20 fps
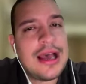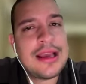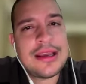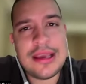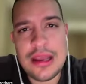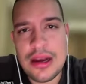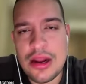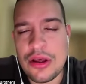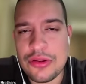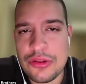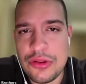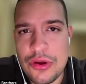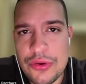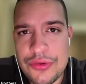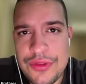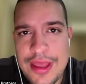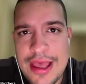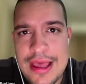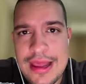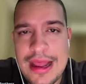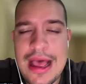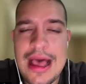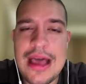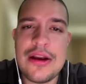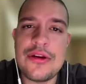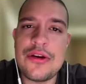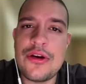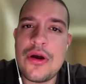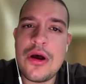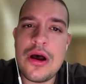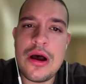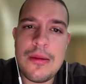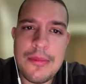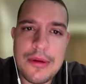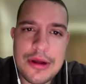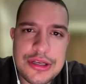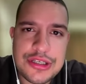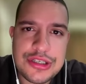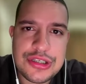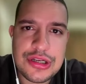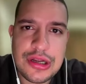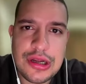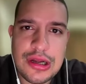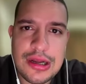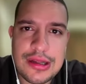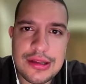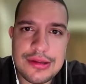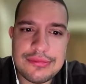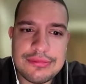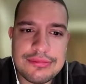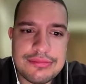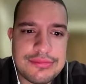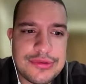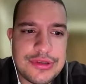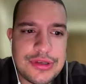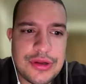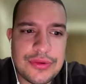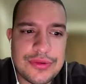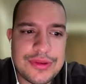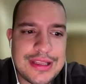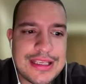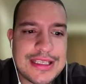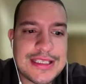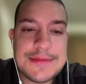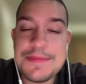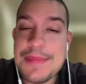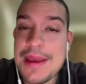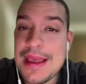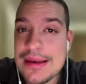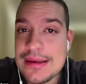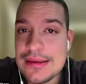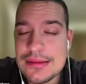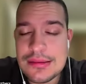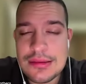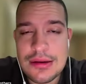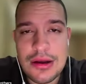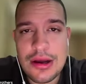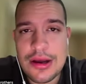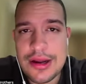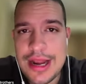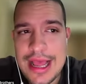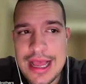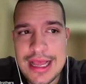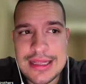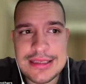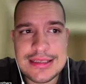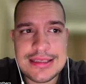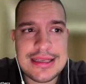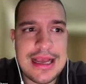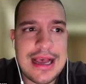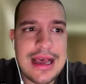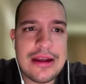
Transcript: I cannot know that. I don't know how much they spend on ads.